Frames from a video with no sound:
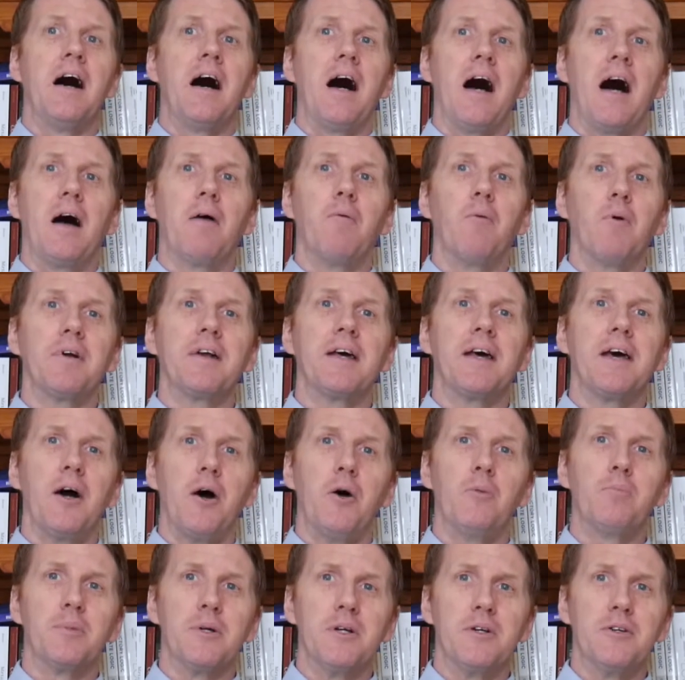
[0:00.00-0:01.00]
I want to
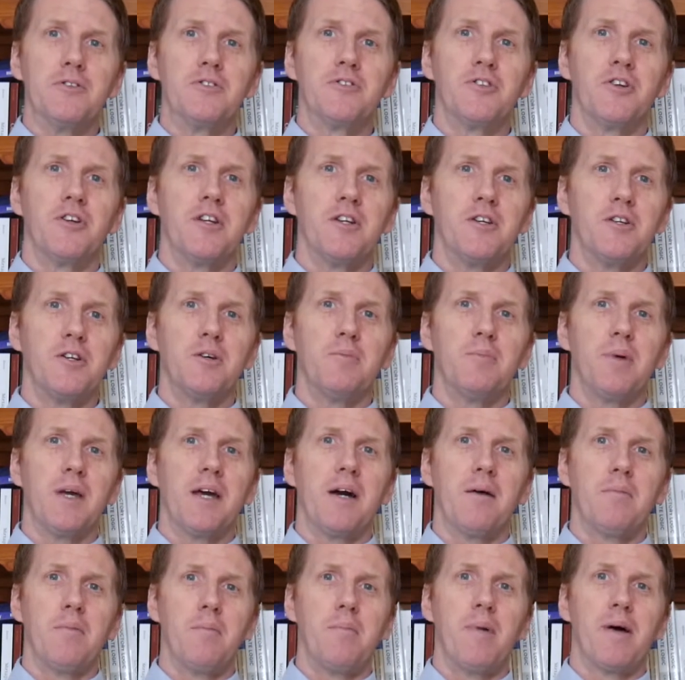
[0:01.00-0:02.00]
help you so that you can
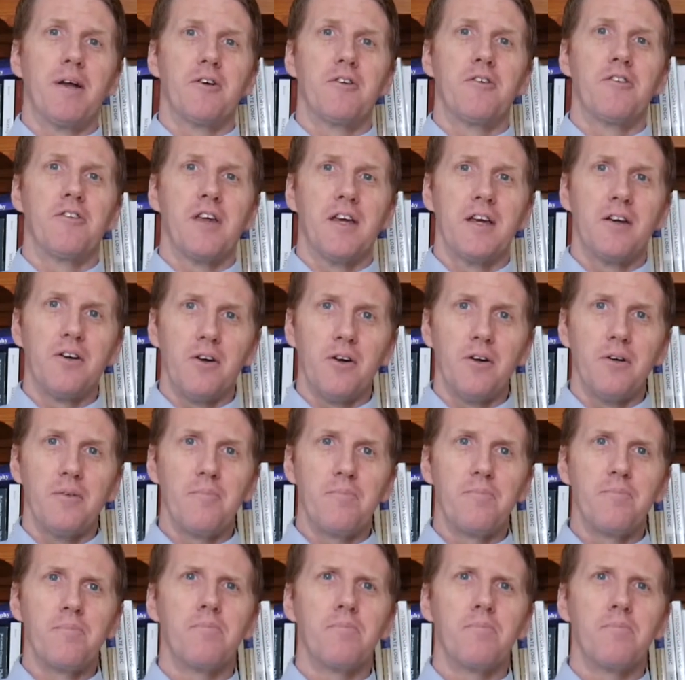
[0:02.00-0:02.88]
become a better thinker,